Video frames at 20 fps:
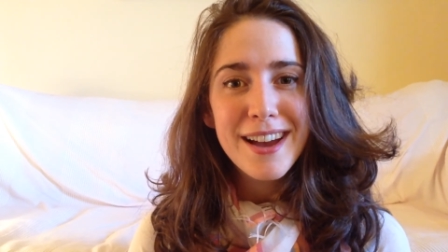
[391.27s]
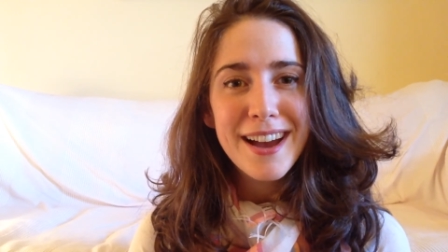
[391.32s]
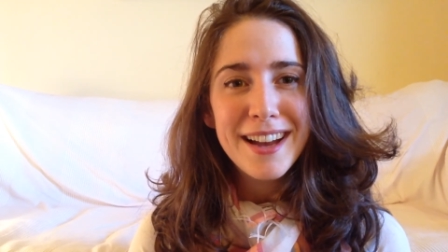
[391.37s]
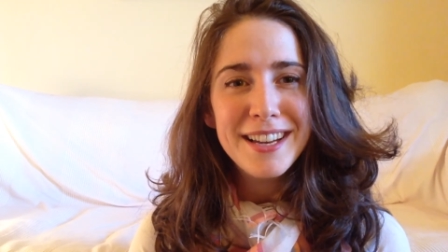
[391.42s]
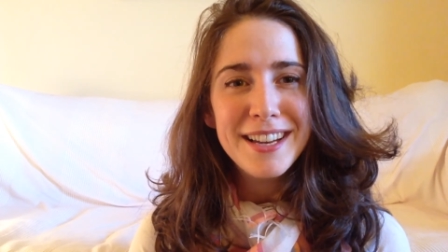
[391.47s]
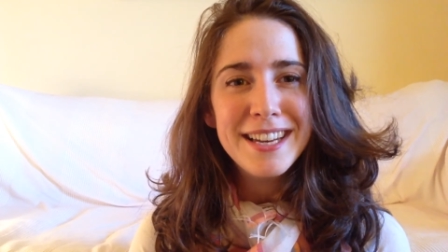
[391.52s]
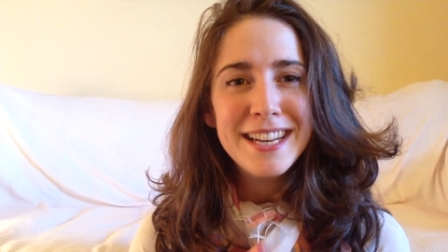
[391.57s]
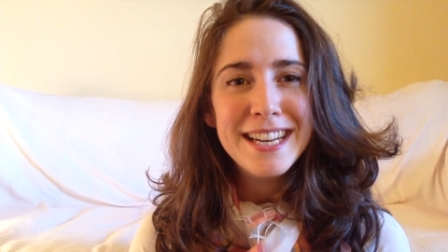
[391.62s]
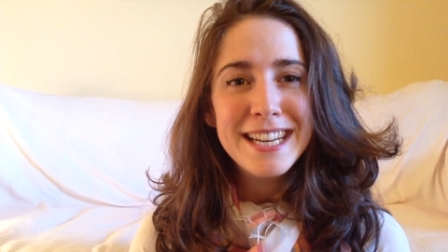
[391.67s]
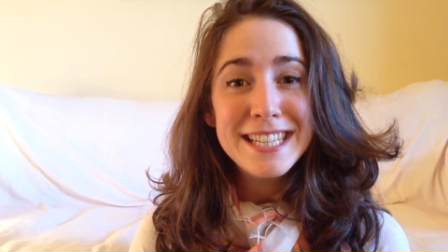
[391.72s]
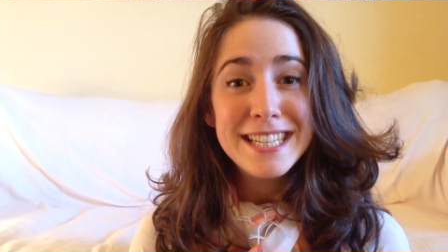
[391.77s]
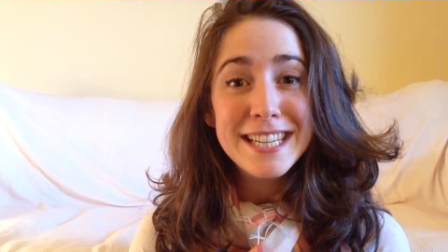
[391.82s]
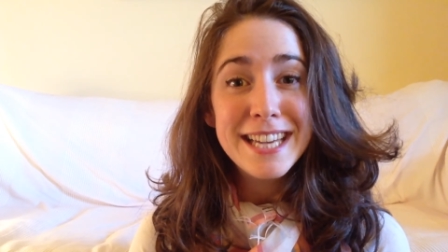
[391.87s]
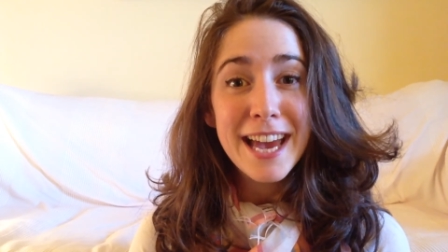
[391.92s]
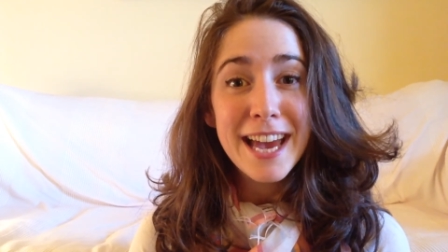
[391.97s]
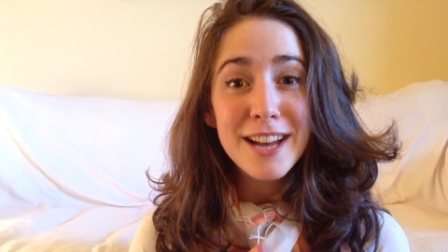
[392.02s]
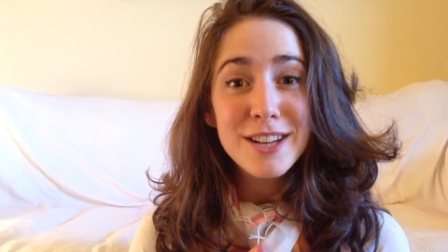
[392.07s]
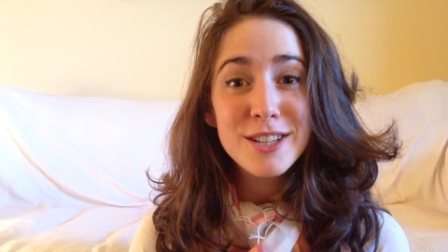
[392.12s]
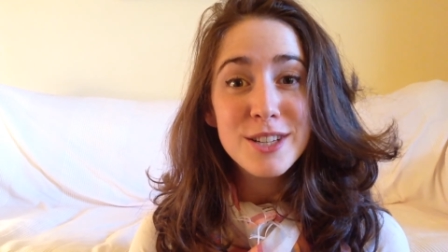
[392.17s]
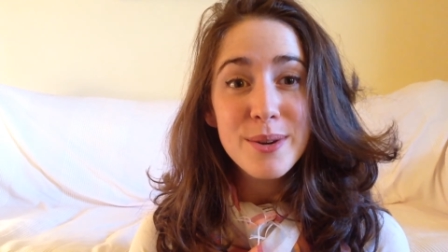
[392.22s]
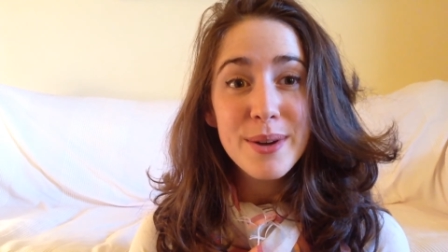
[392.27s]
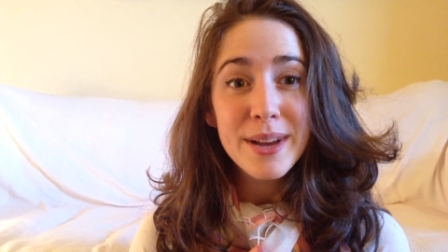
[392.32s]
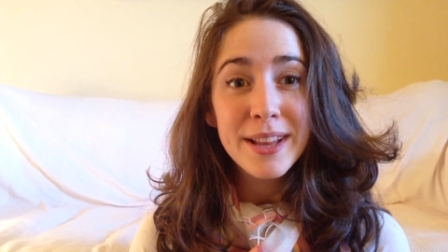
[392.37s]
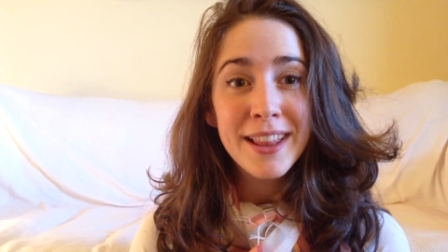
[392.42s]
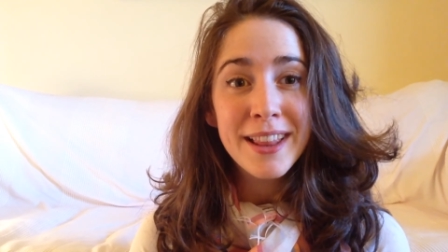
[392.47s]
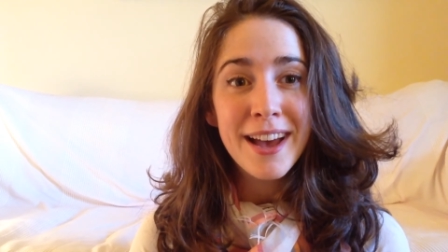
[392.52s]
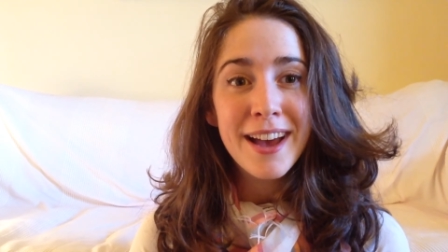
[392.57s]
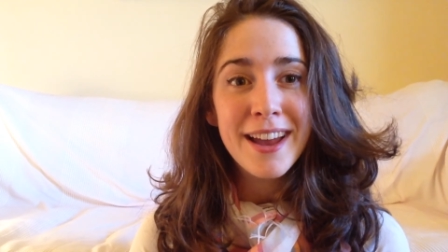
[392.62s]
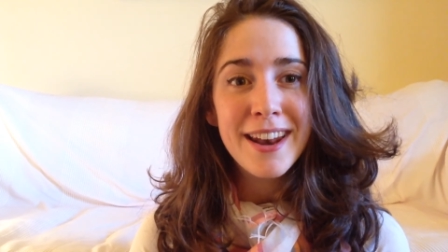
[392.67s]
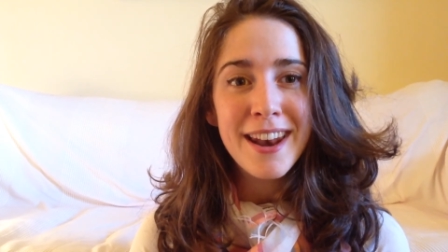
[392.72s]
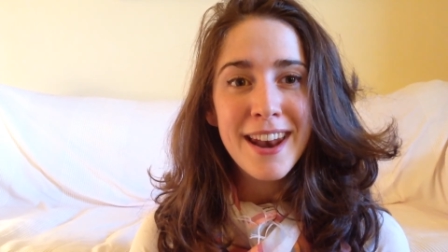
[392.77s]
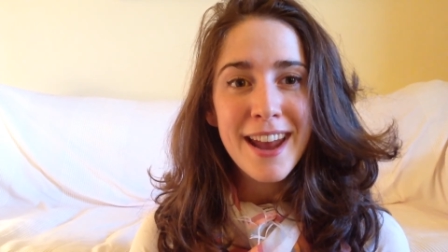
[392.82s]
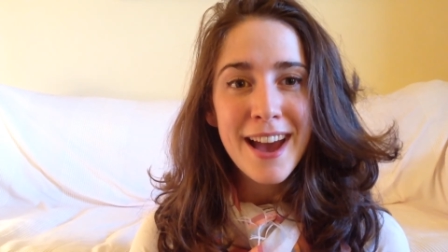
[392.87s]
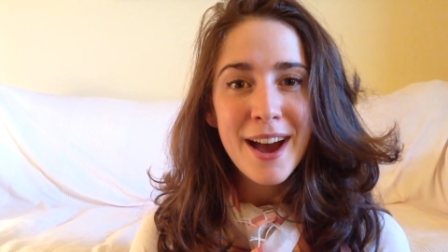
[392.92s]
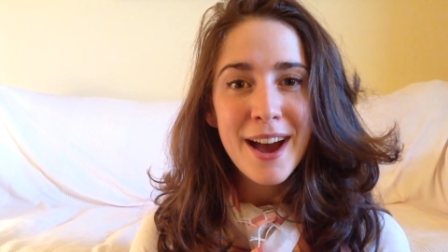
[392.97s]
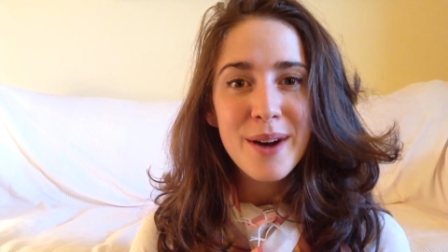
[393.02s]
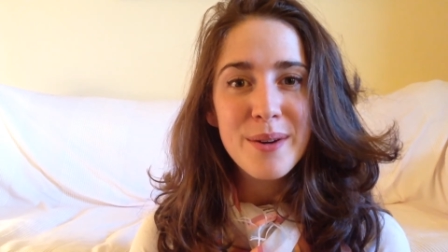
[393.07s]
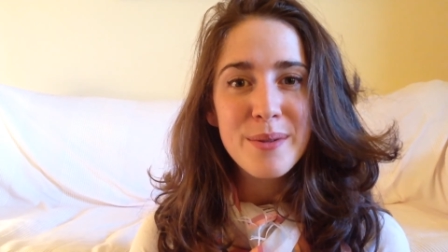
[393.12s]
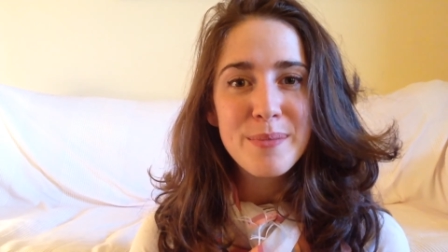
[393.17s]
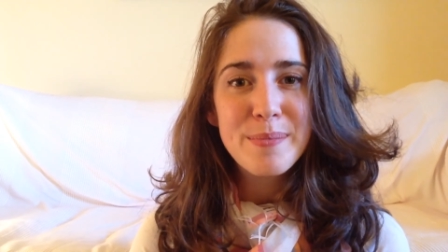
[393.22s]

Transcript: And you need to get doing that now,